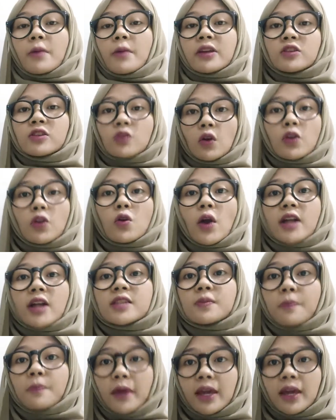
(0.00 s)
Make sure you are
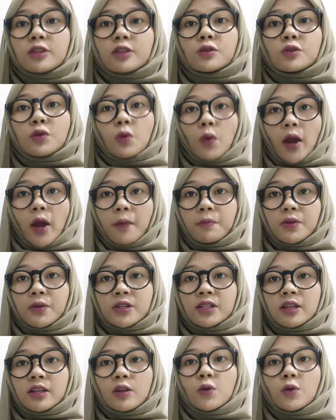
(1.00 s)
speaking to the right
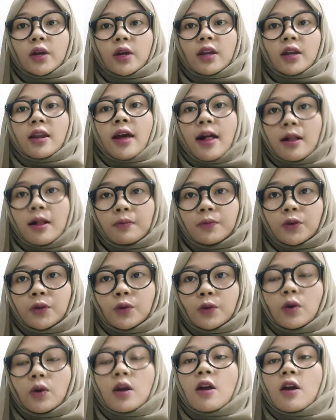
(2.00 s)
person who can help
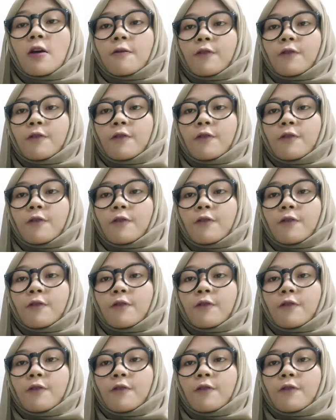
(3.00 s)
you.